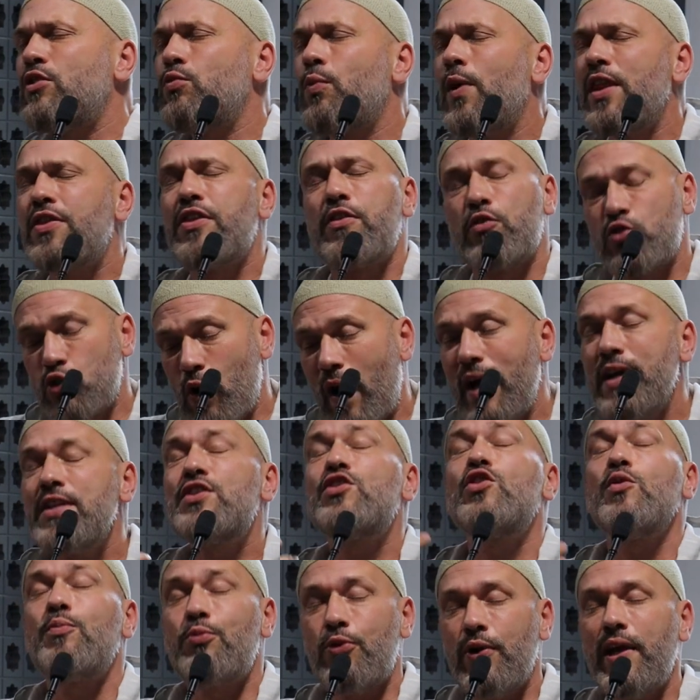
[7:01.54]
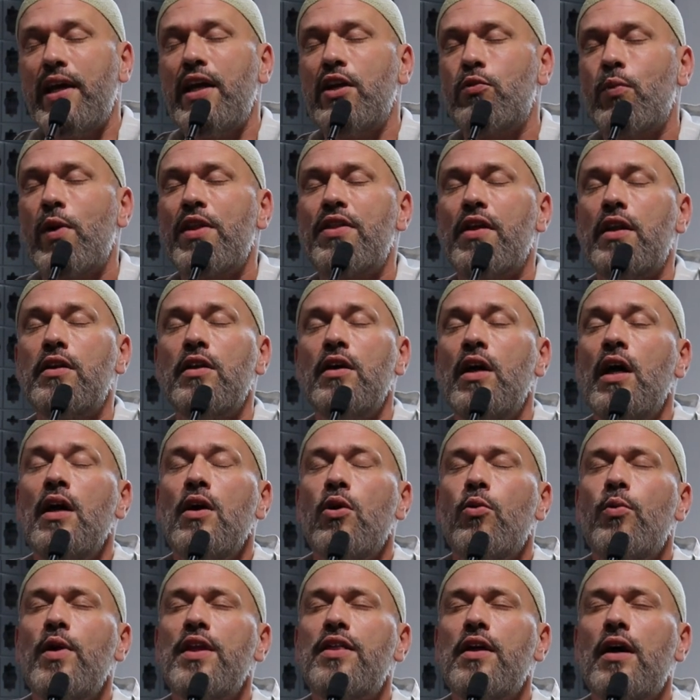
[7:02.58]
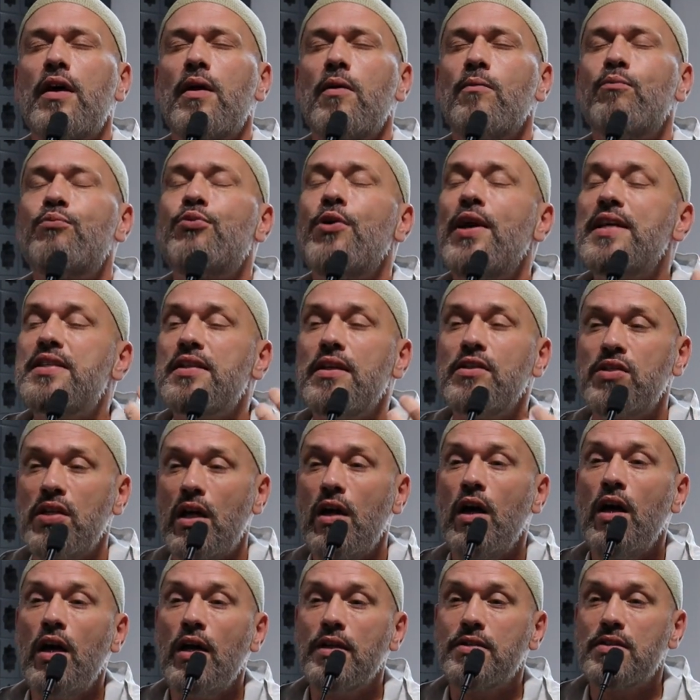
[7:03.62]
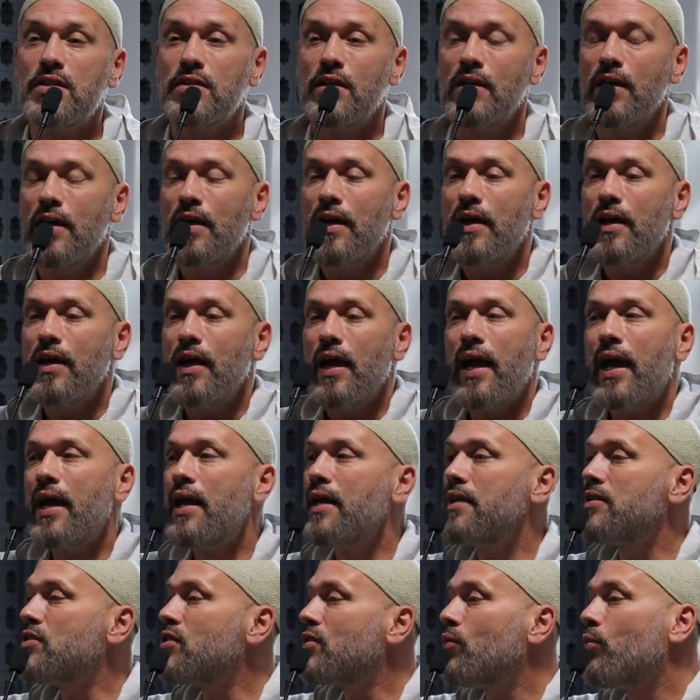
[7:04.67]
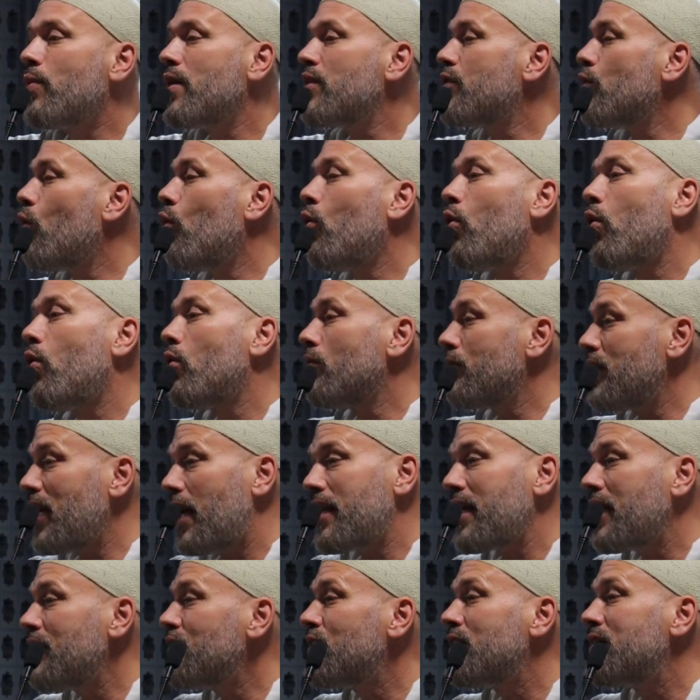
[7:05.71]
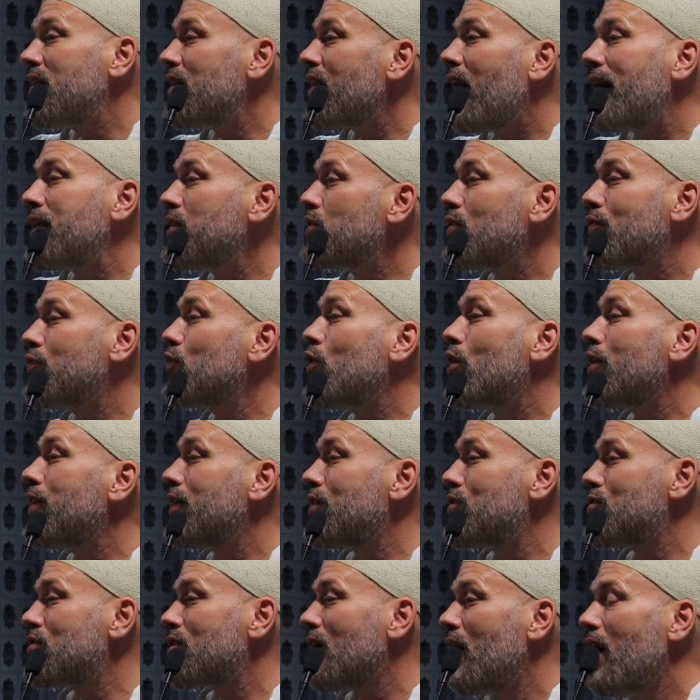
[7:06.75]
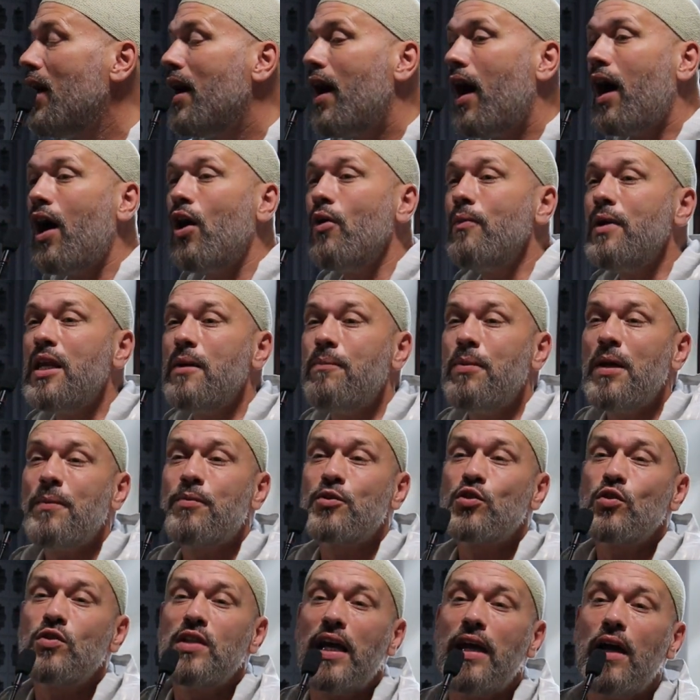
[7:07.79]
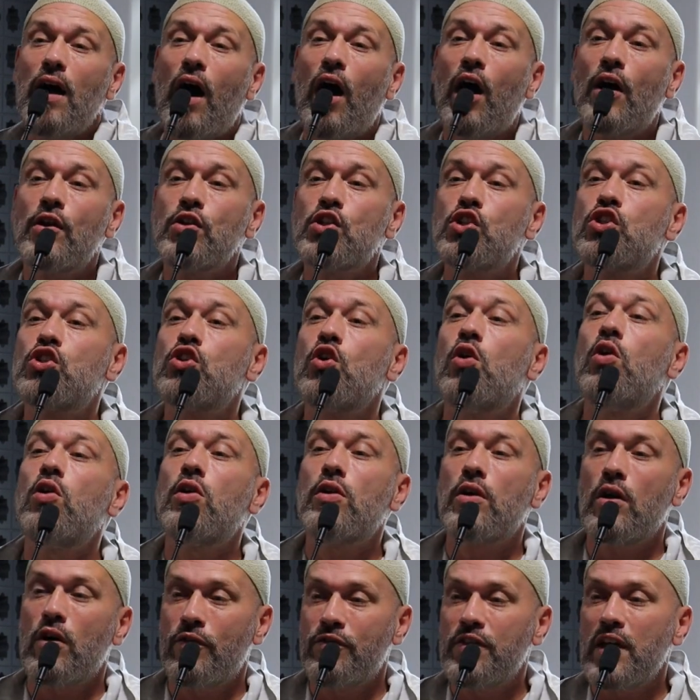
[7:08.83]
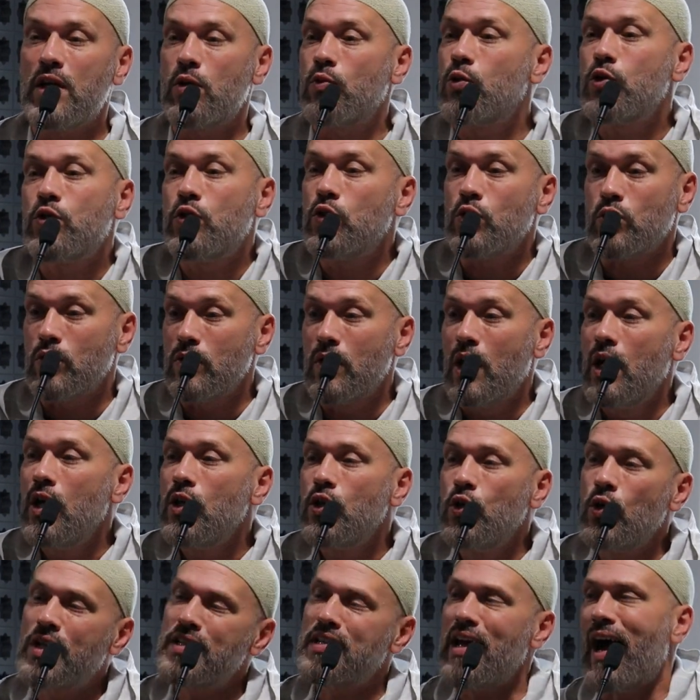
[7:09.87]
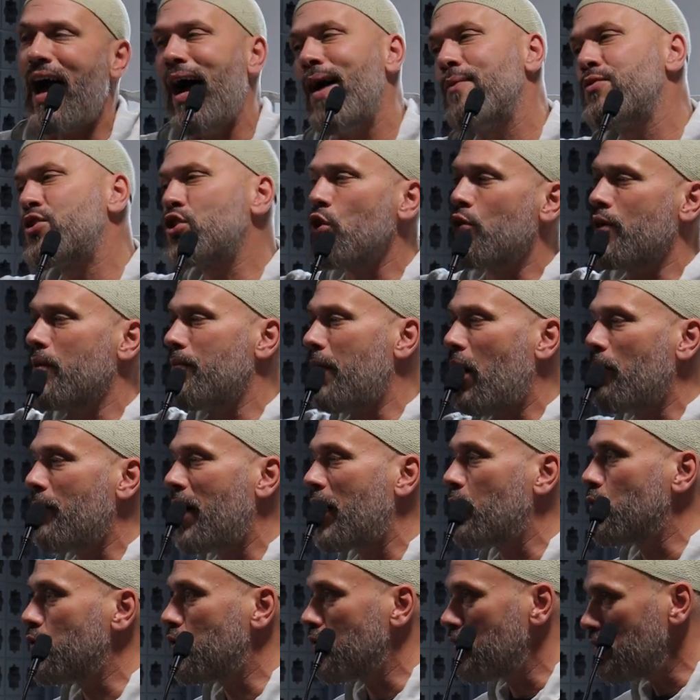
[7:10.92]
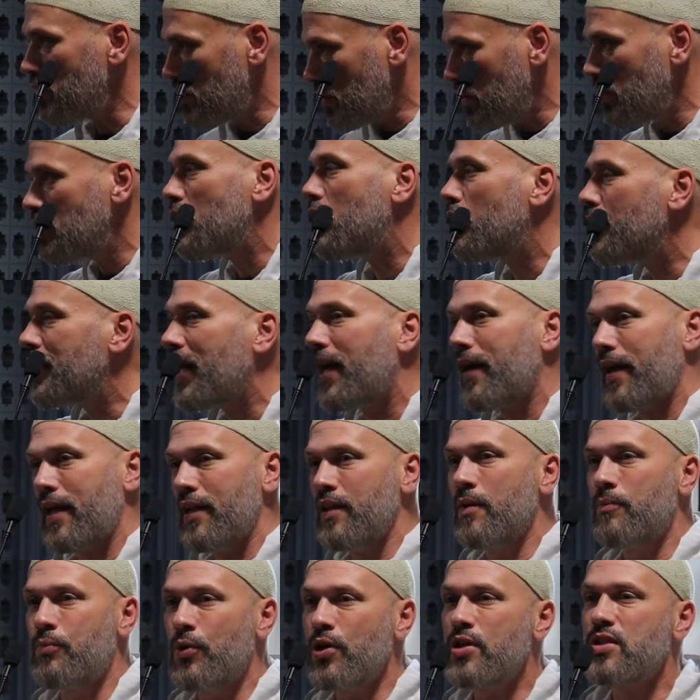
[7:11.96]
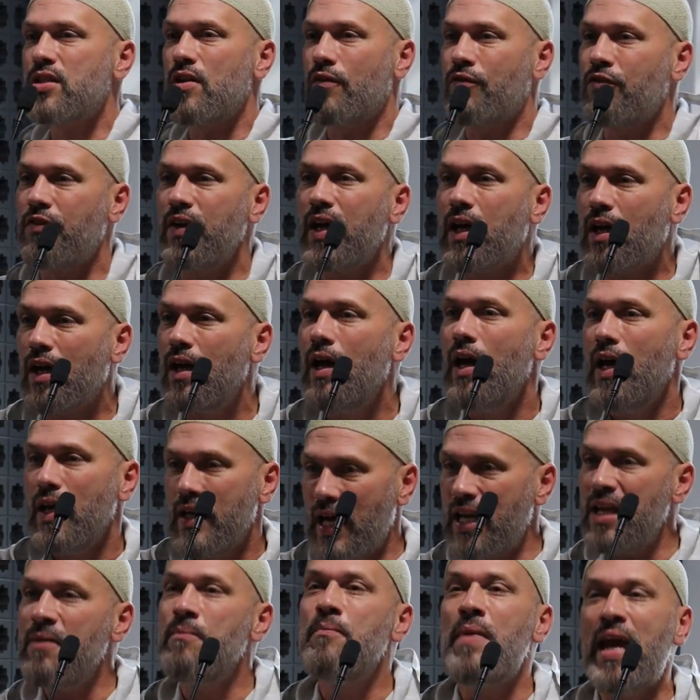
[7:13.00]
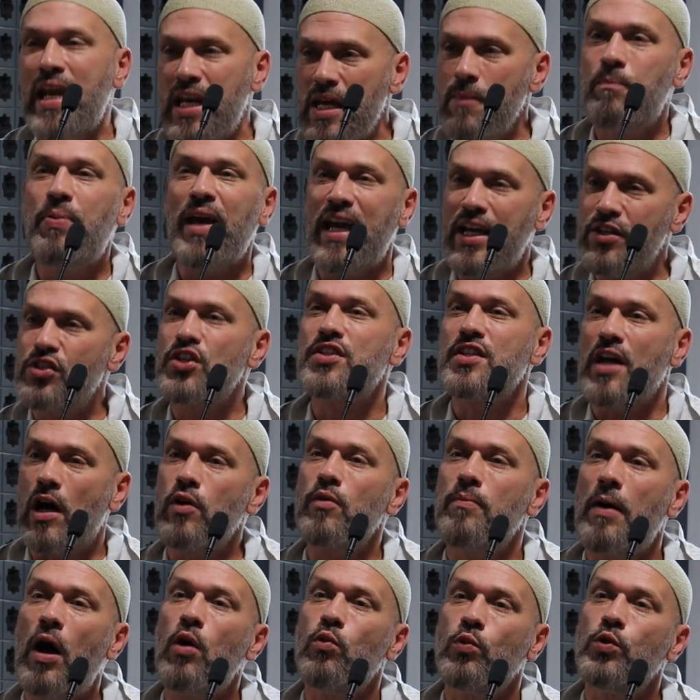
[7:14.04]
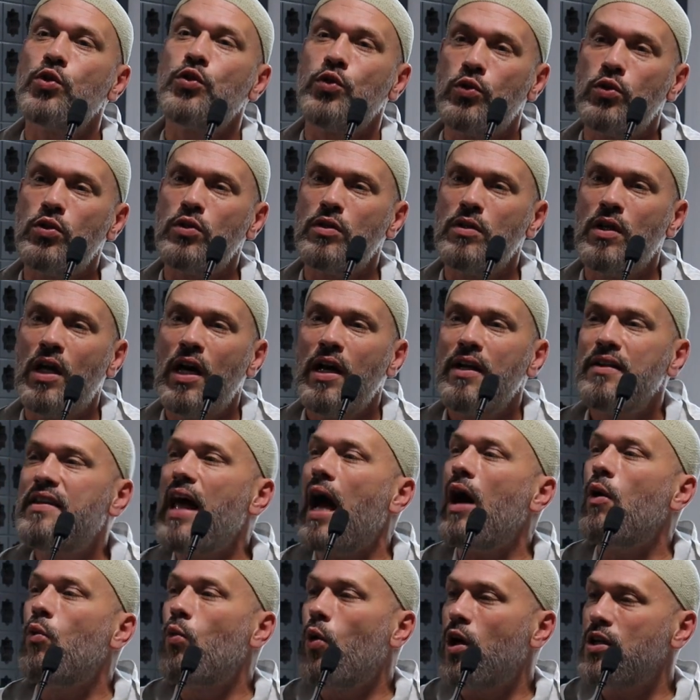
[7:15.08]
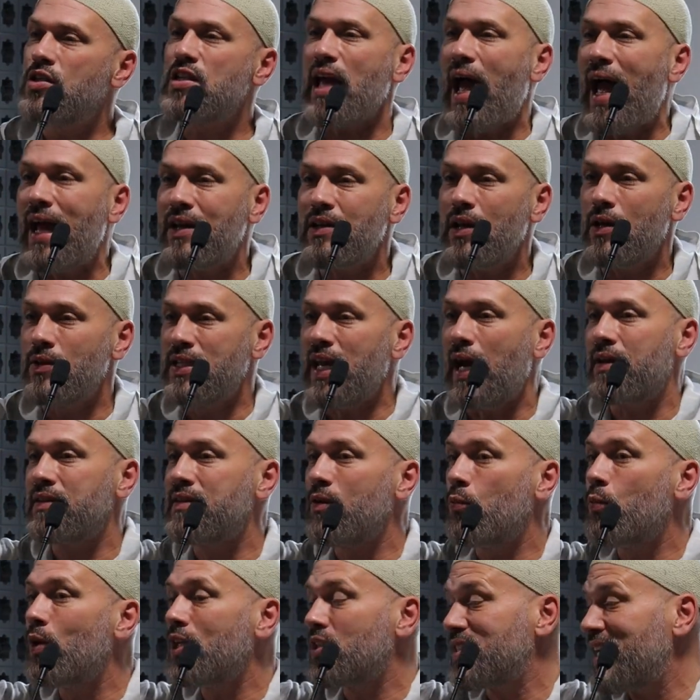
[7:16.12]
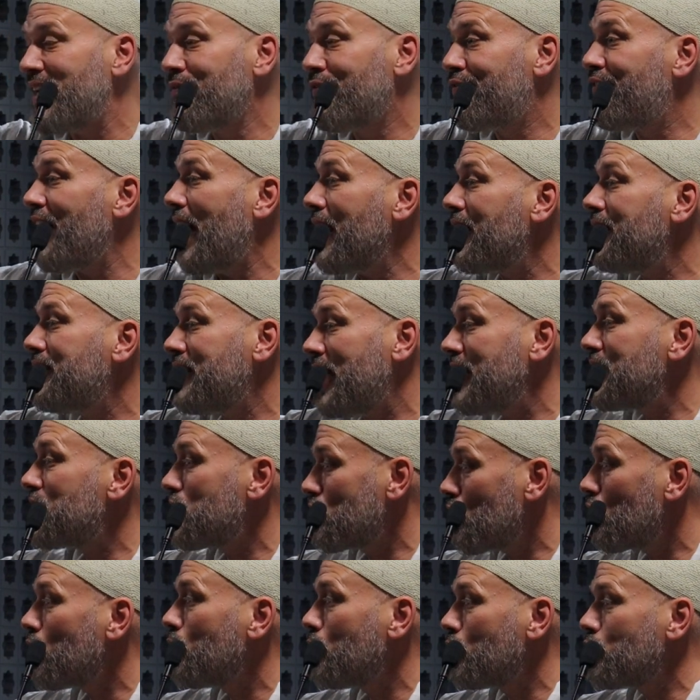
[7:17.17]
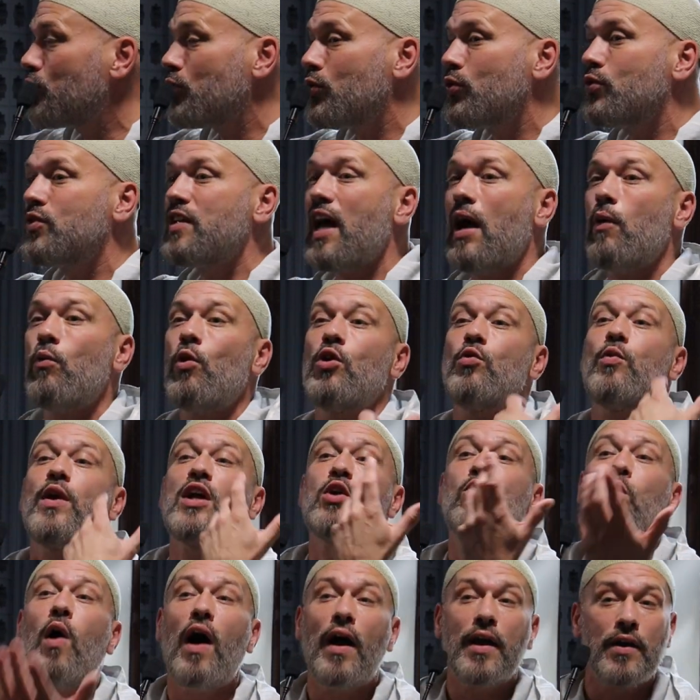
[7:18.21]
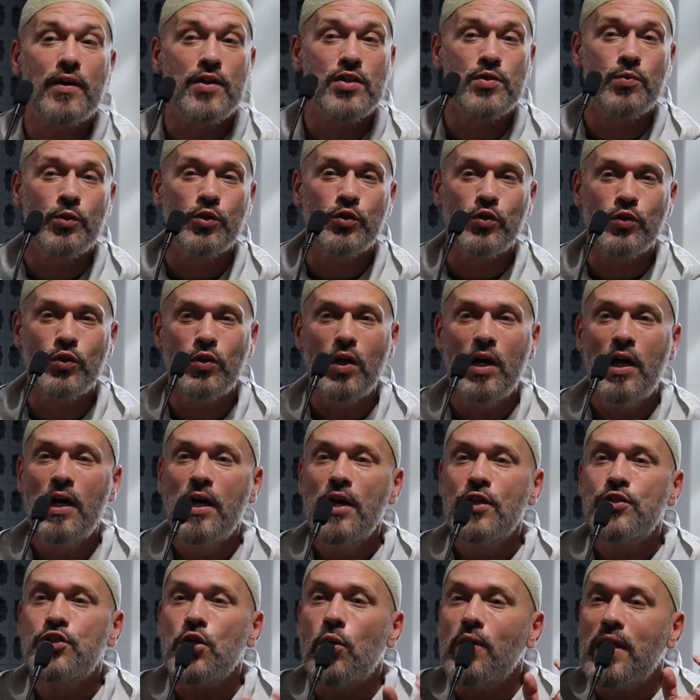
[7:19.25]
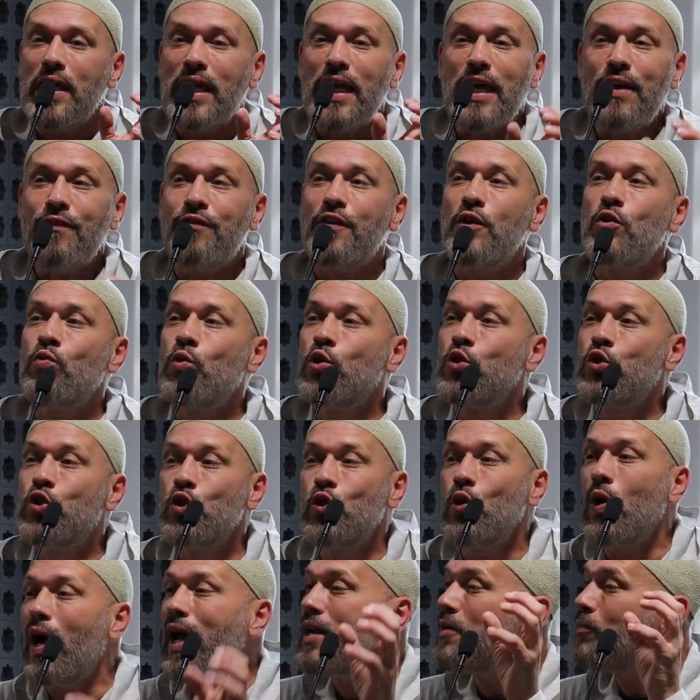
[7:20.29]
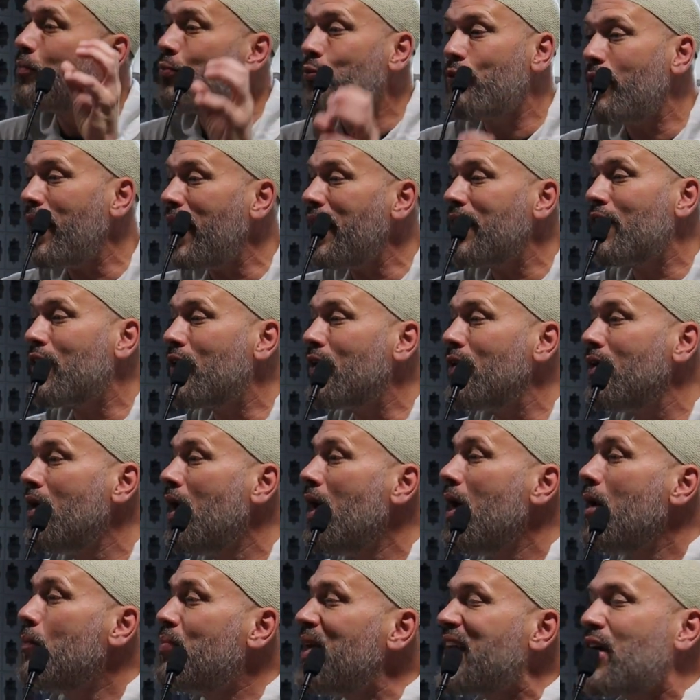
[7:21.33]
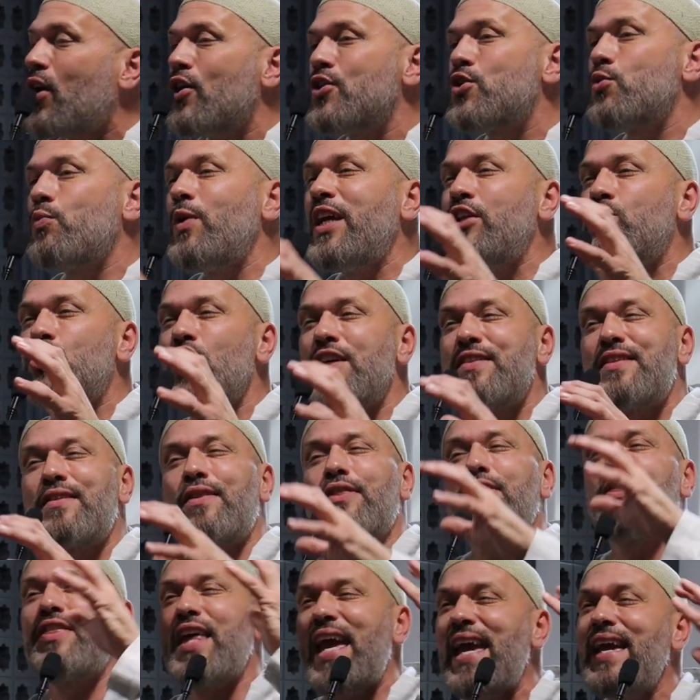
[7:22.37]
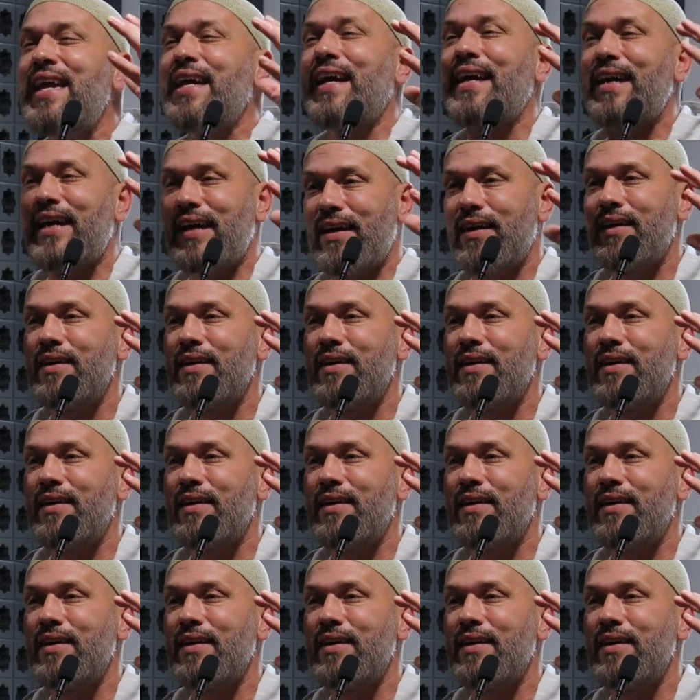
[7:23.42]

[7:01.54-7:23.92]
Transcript: it with, tries to pray it with a present heart, and with all, yani, the light of knowledge. How many people today are sure of their wudu? You can say, I'm sure about my wudu. Do you know that in the books of fiqh, yani, many pages are about wudu? That what invalidates your wudu, that what requires wudu. So even wudu and prayer, because we just think.